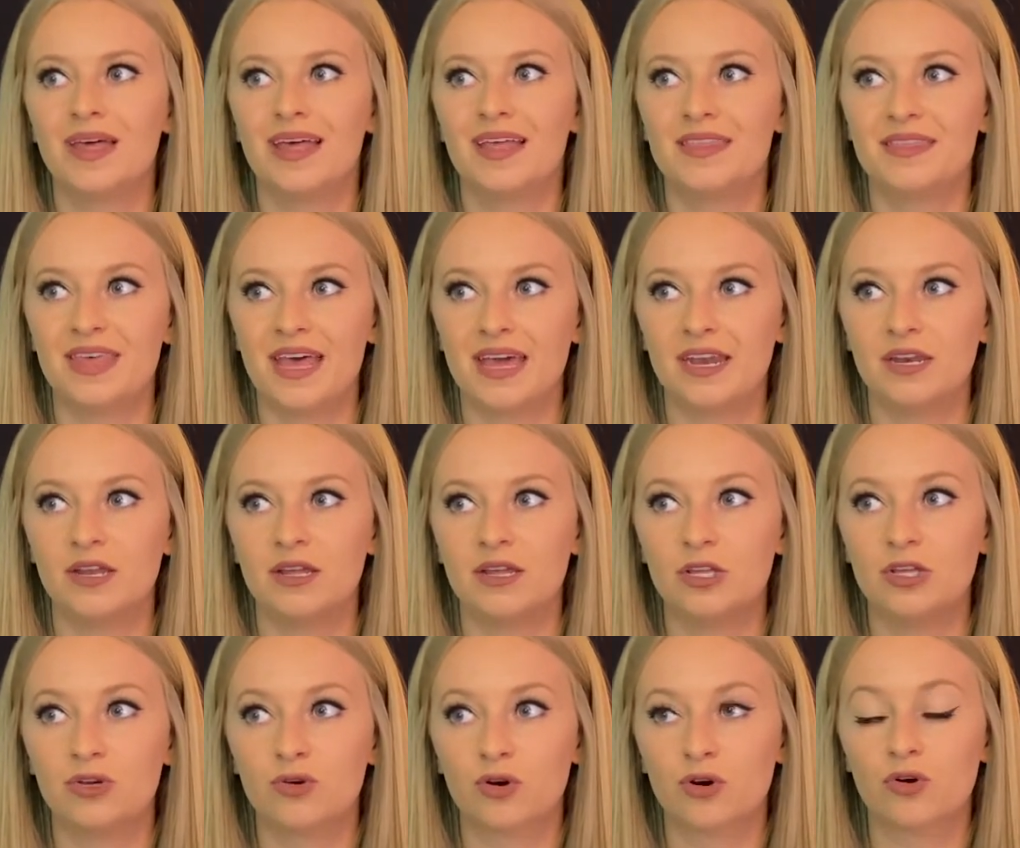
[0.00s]
then
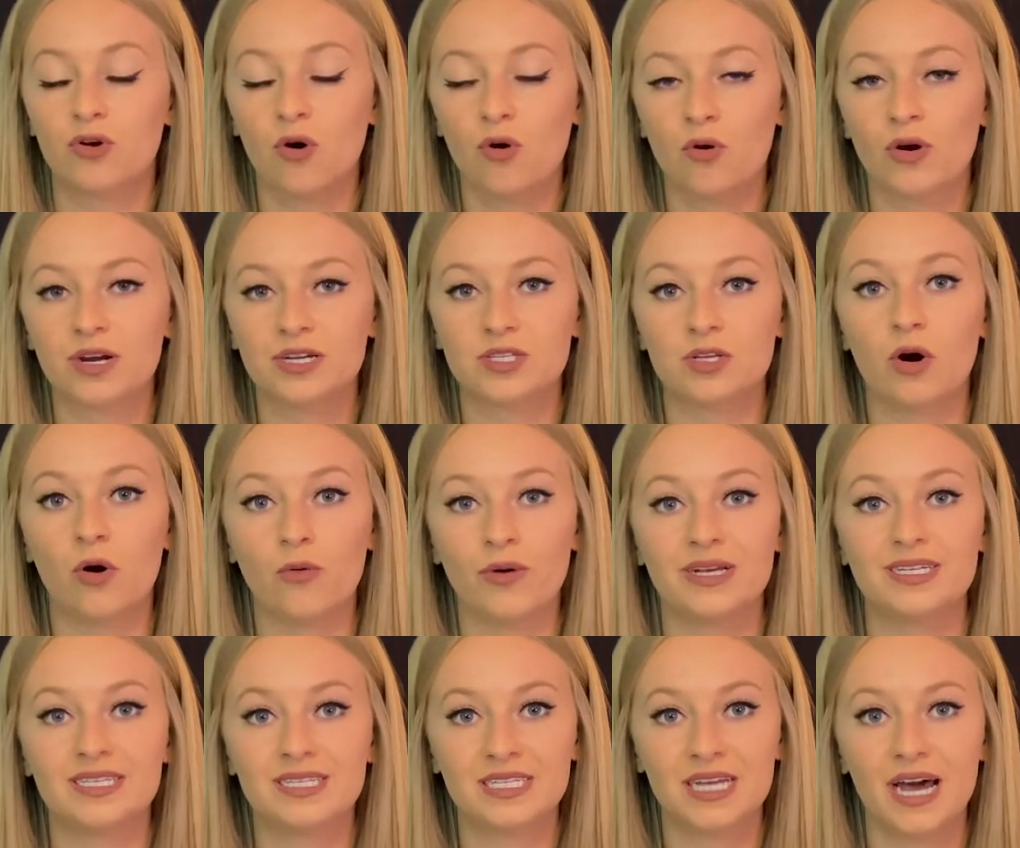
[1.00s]
your core is
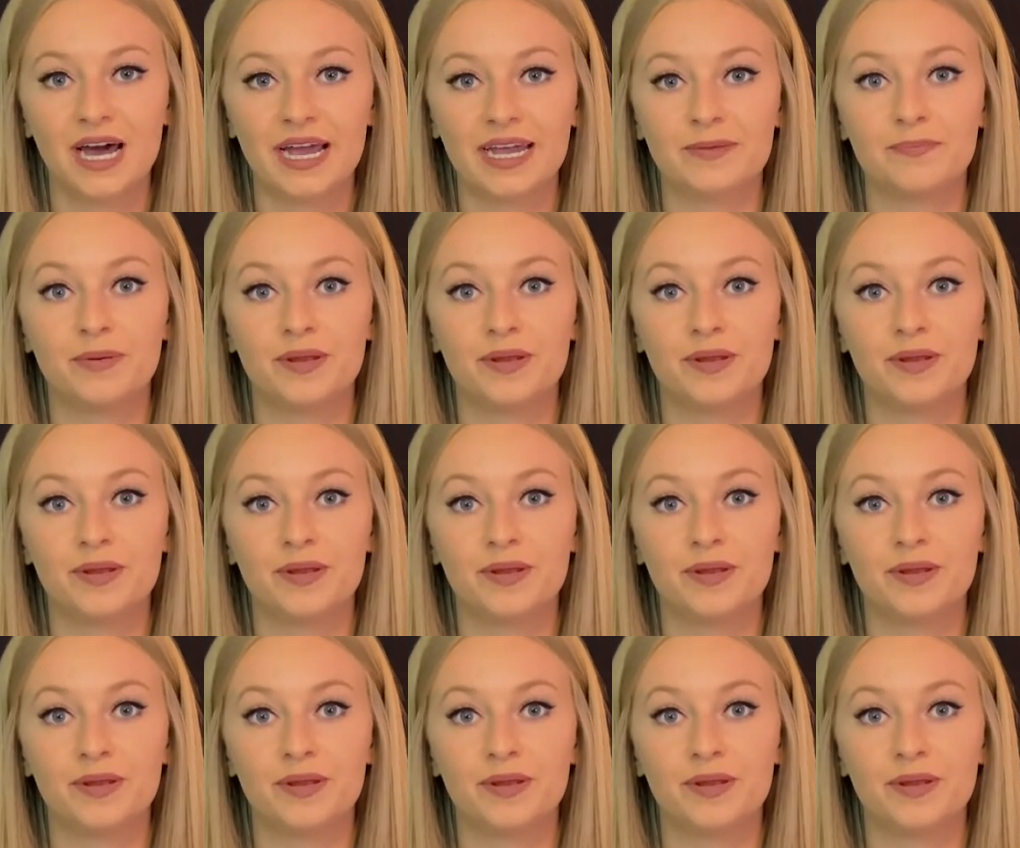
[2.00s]
always tight.